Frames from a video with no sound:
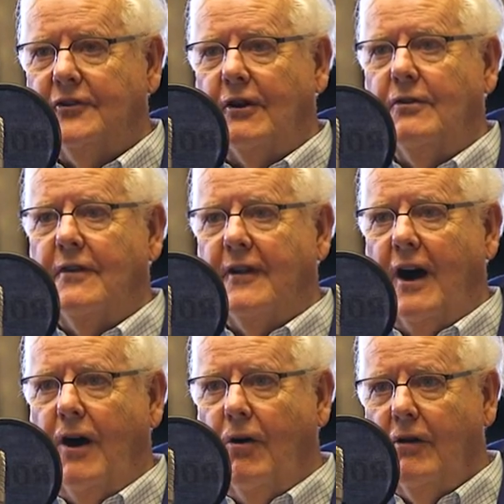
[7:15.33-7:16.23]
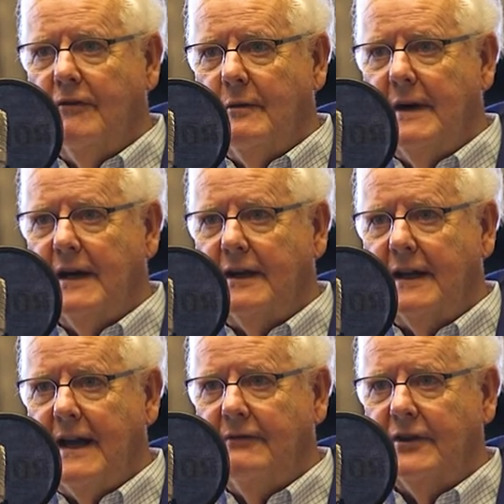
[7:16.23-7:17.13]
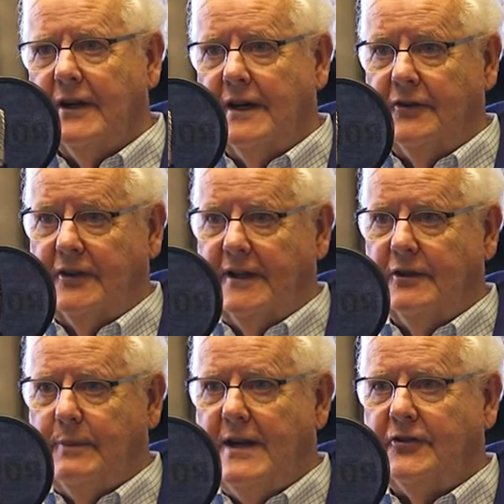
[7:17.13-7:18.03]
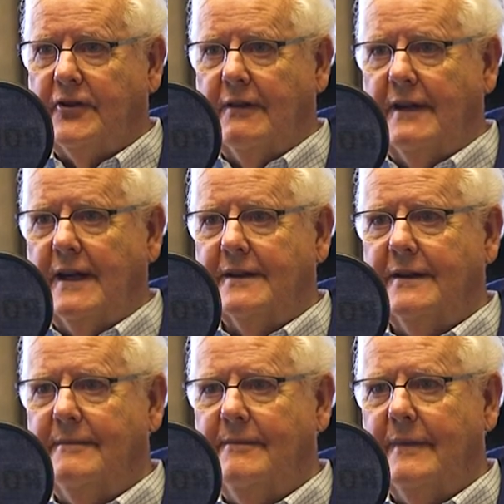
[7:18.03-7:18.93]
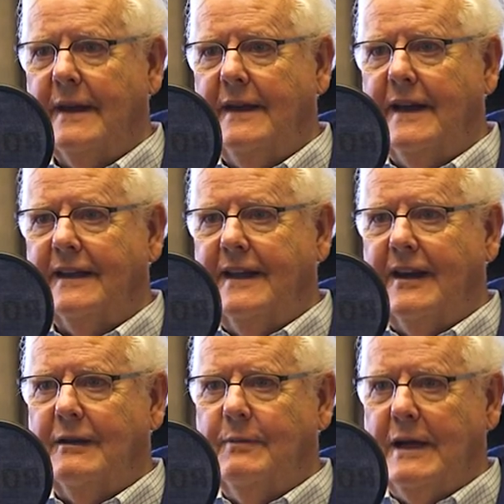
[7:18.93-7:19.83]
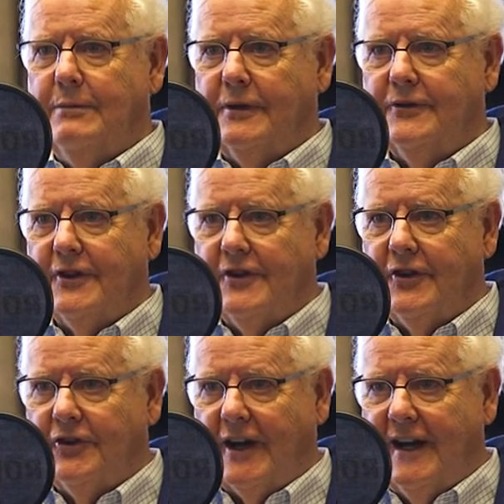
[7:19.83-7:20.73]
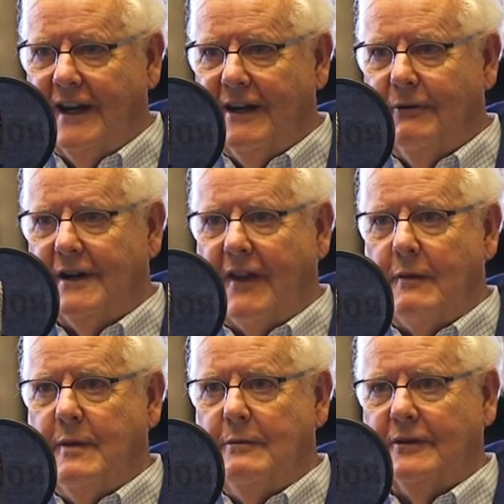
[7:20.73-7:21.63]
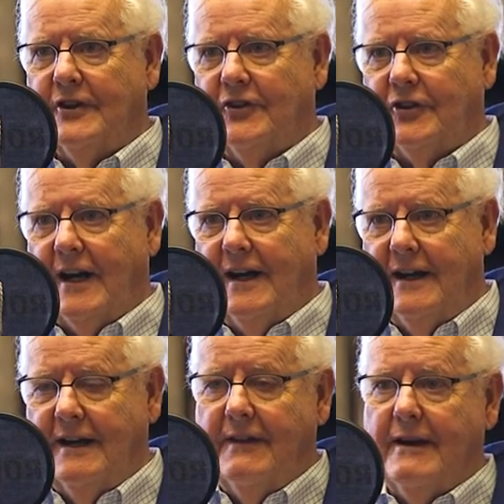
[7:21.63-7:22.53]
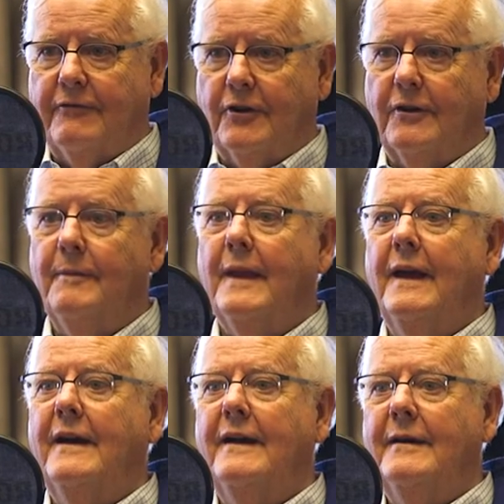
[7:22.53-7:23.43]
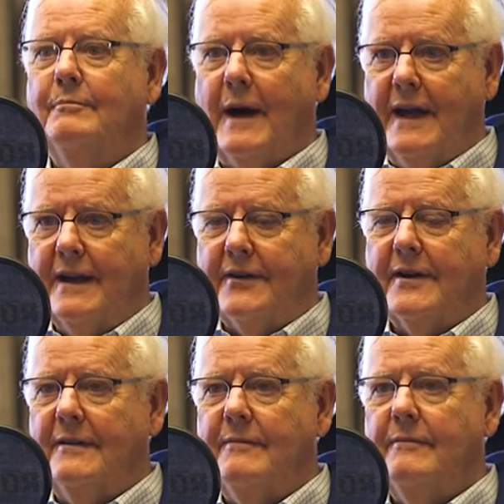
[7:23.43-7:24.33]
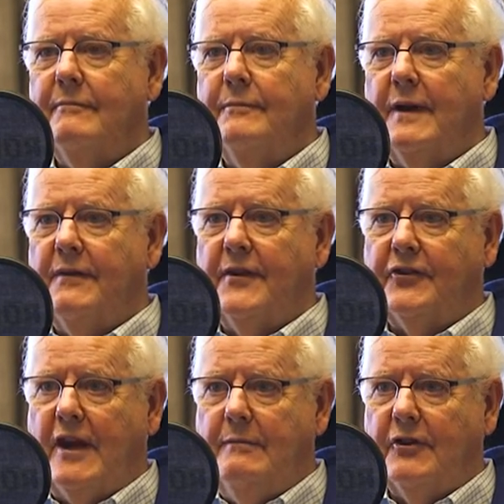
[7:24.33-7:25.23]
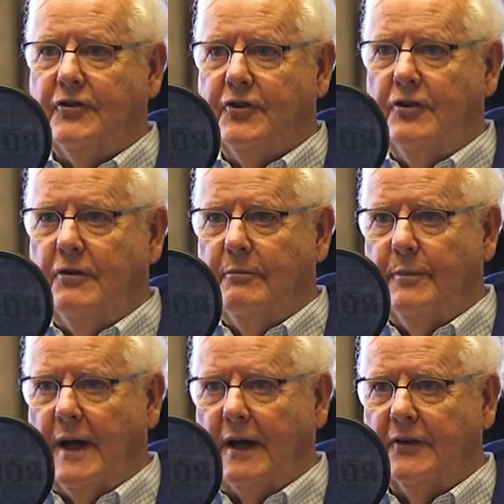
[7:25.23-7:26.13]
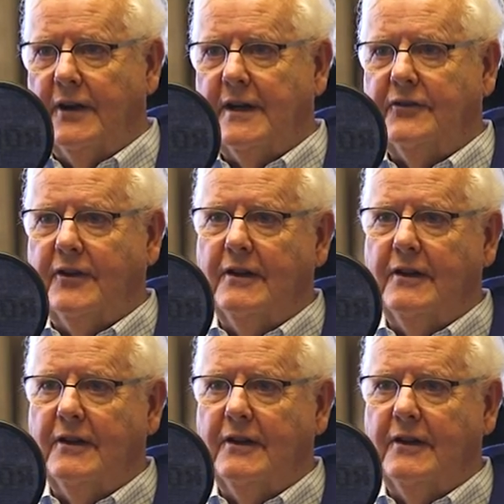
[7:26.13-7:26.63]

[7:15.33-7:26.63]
So the whole of American advertising is based on that getting people to desire what other people desire and therefore buy it. But the same is true in politics.